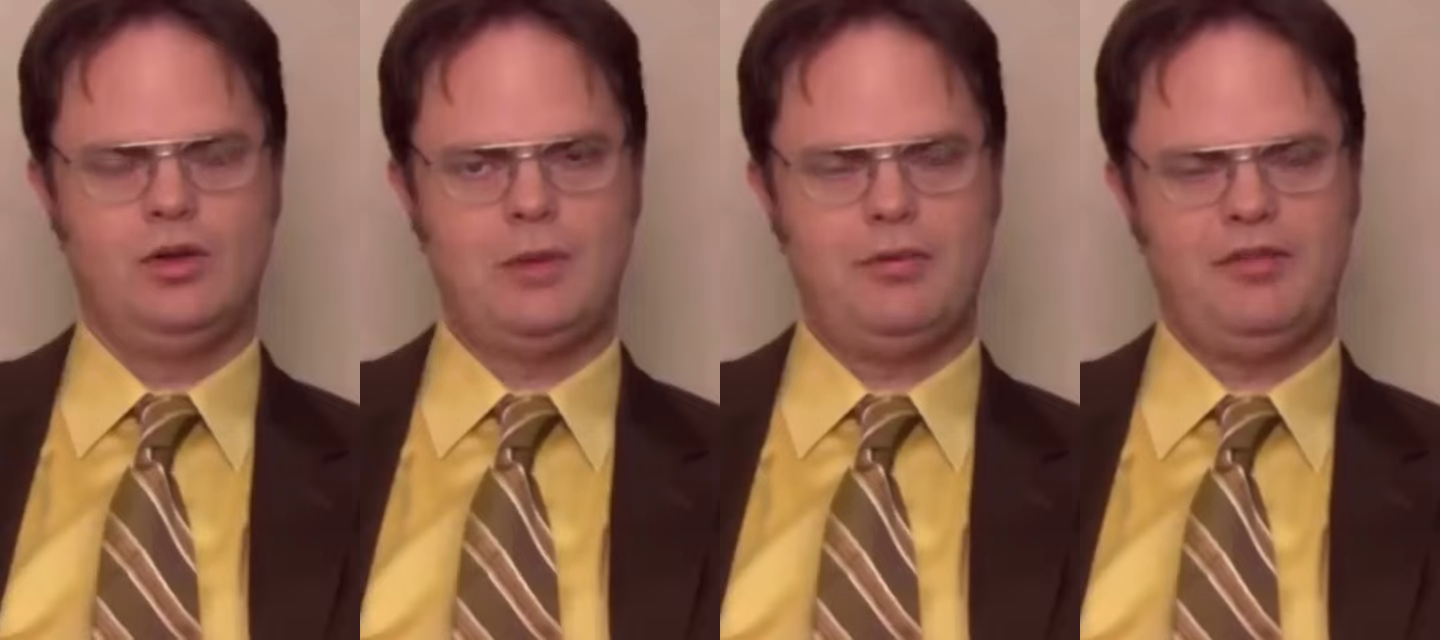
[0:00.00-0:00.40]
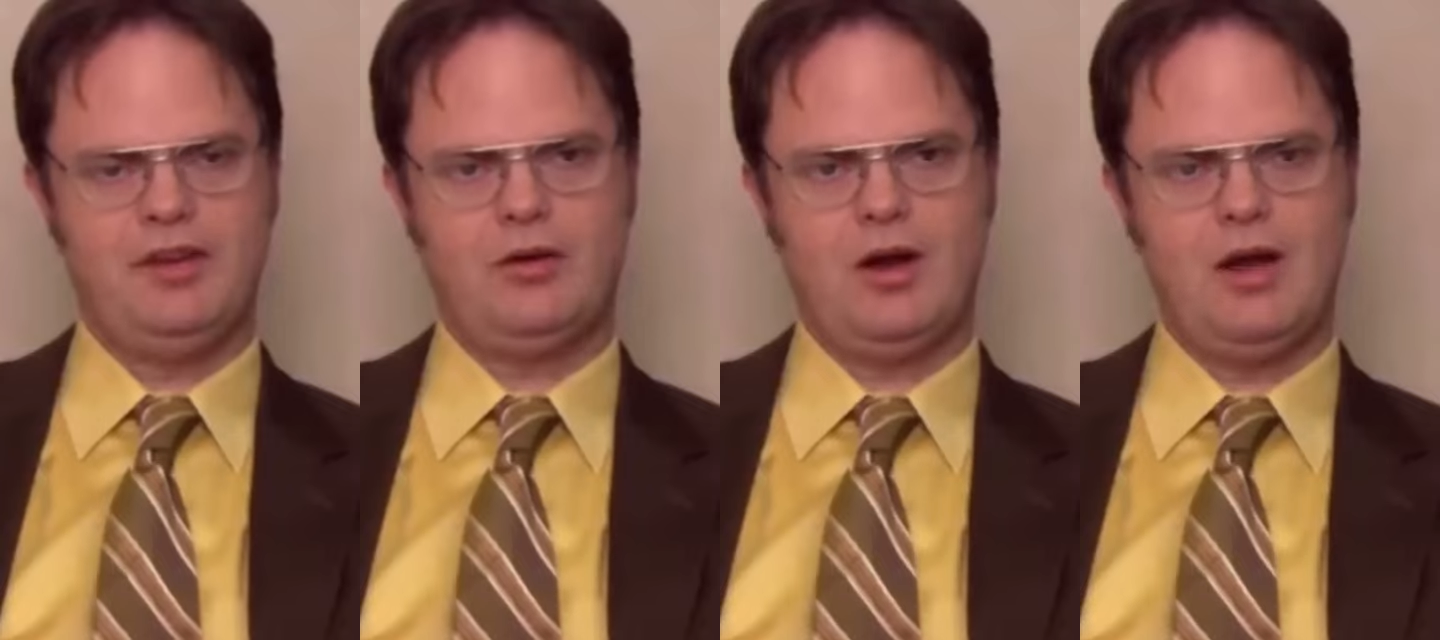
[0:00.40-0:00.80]
What is my
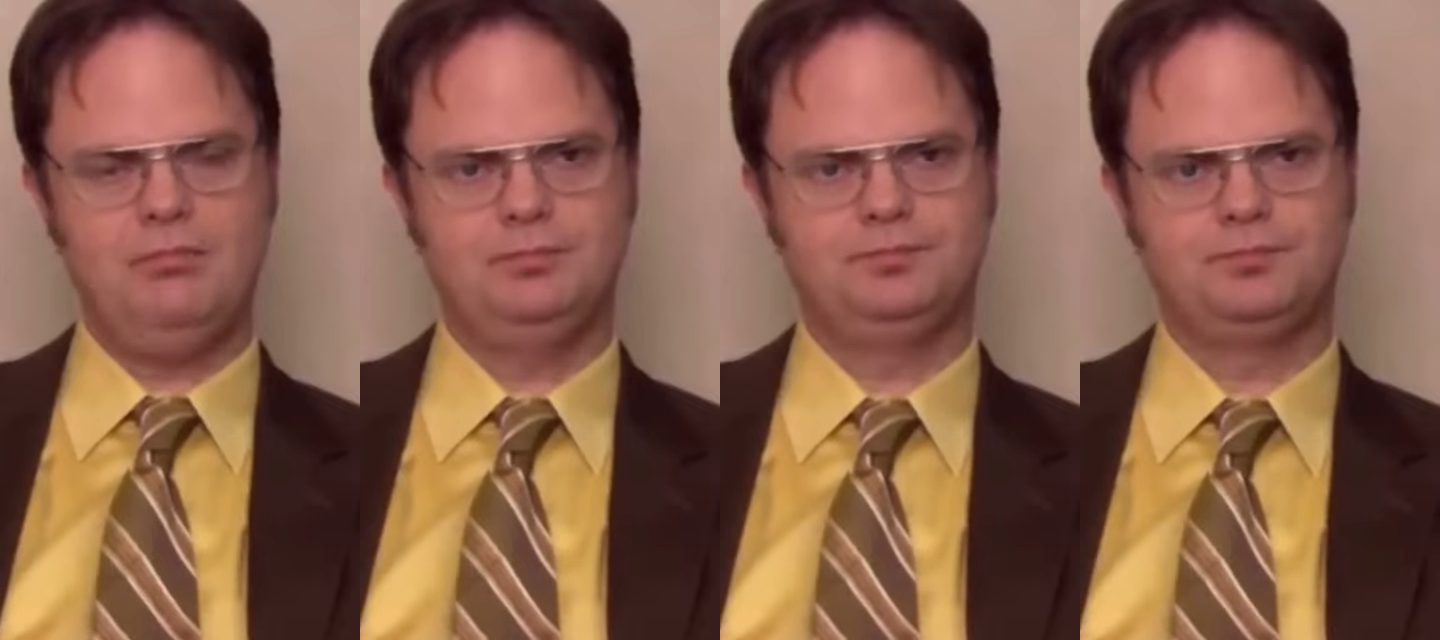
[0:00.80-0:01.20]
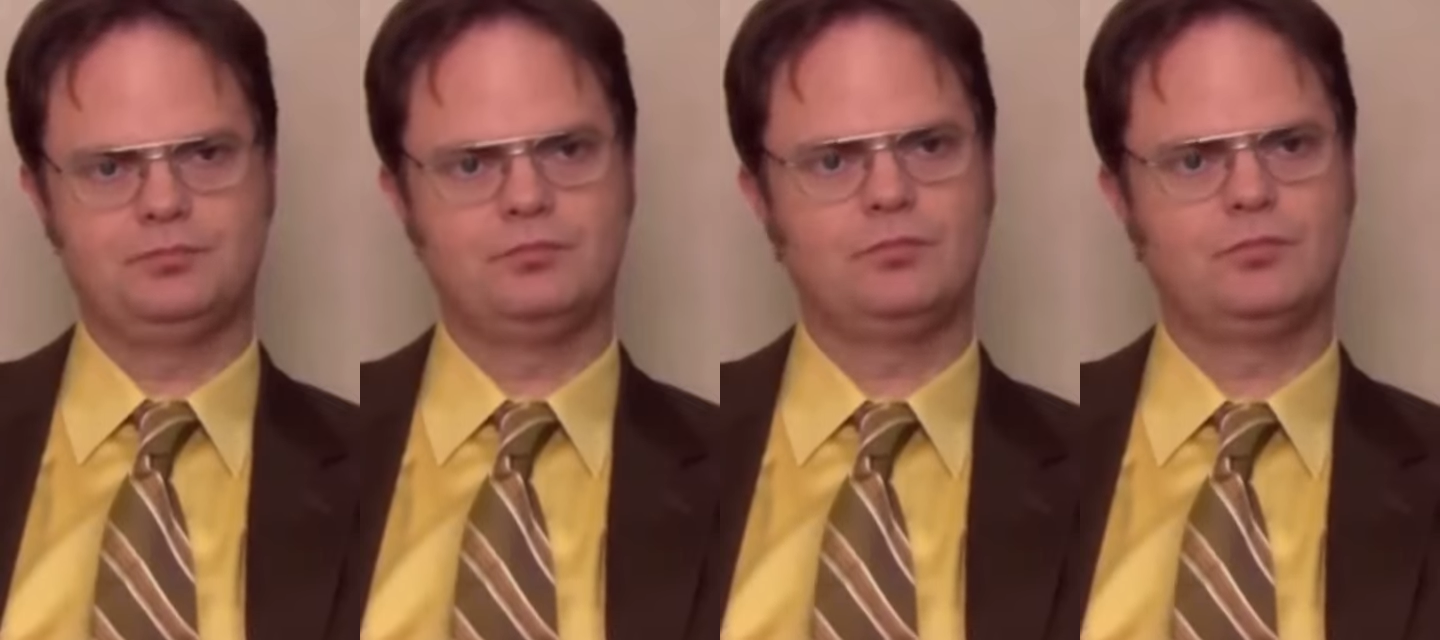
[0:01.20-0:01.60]
perfect crime?
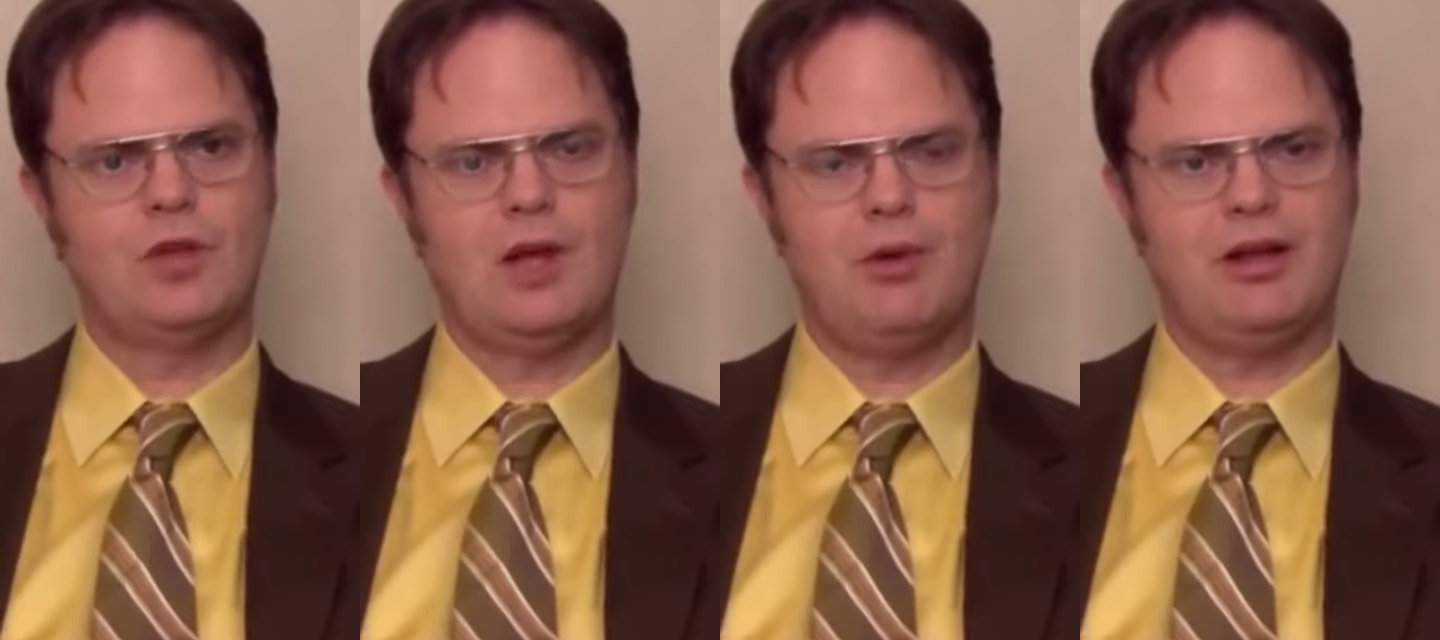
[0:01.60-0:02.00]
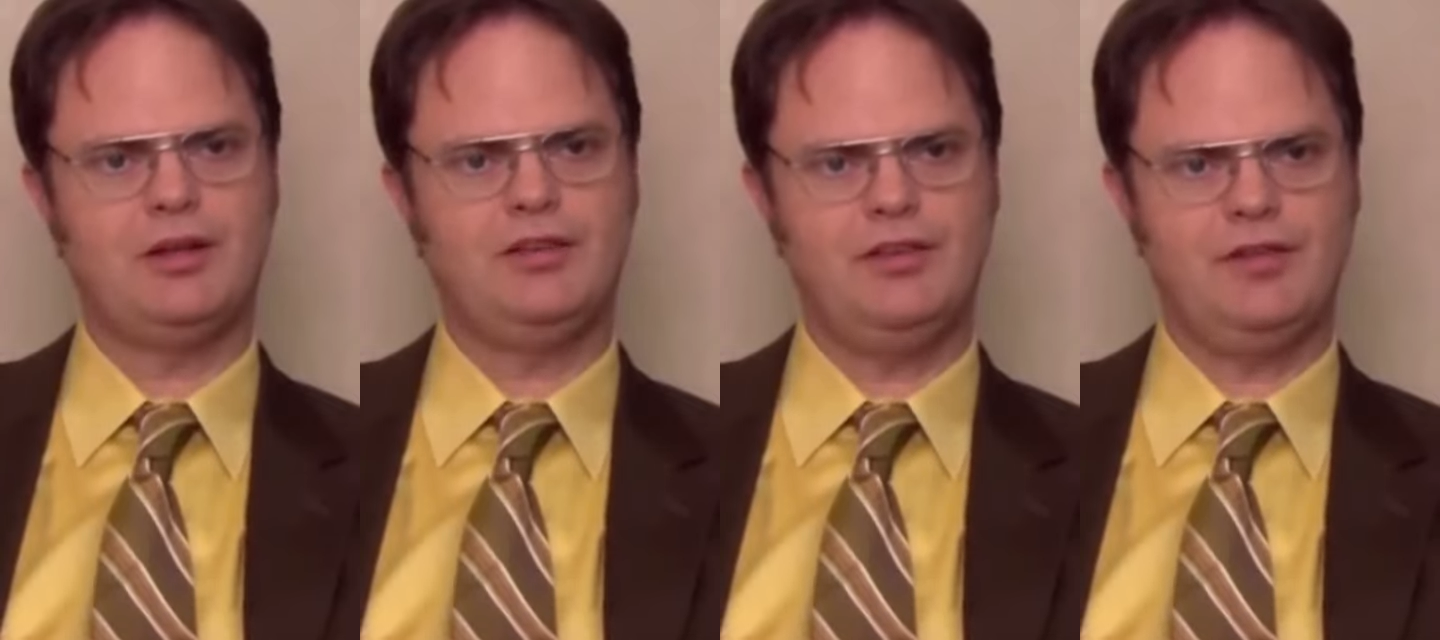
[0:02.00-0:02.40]
I
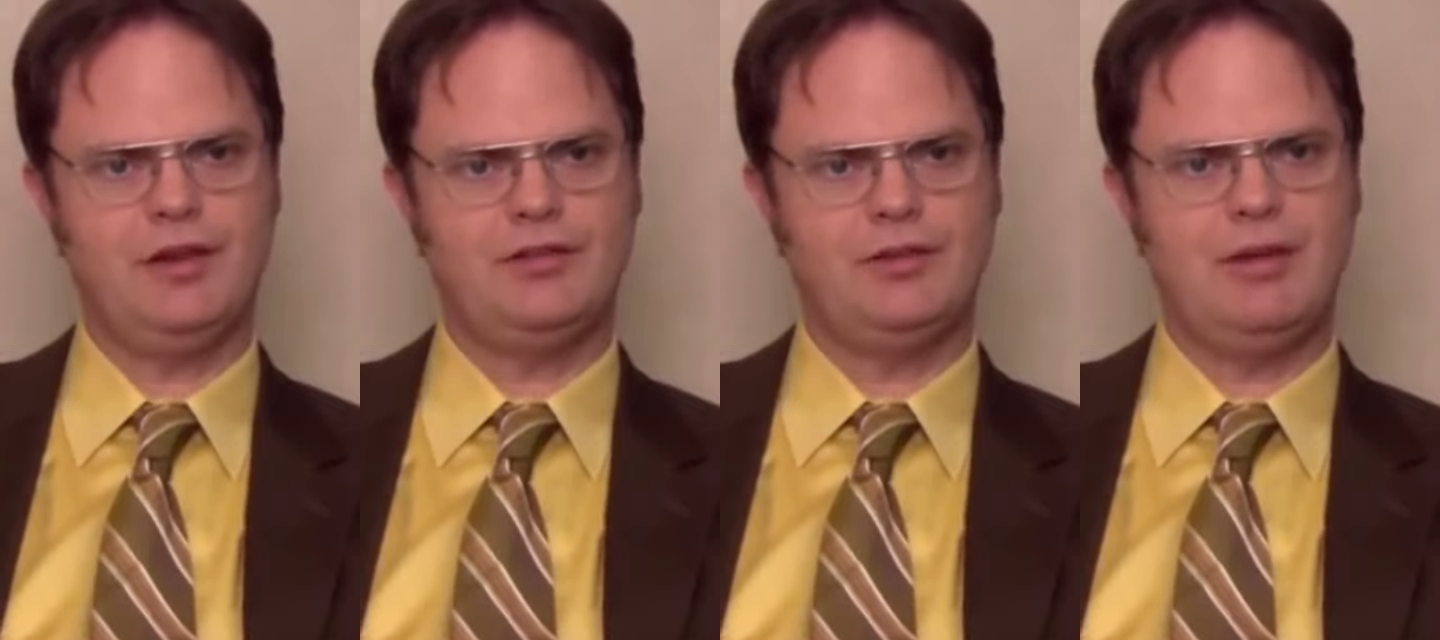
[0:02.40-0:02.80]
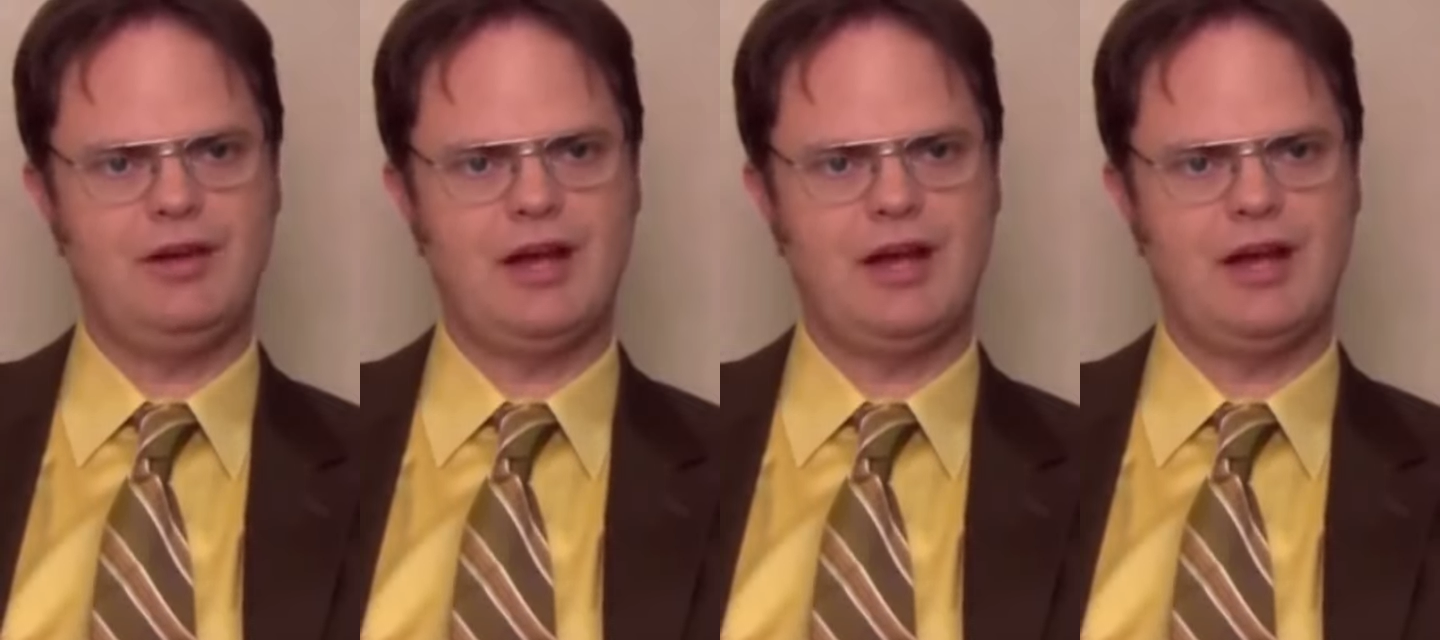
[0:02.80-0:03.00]
break into Tiffany's at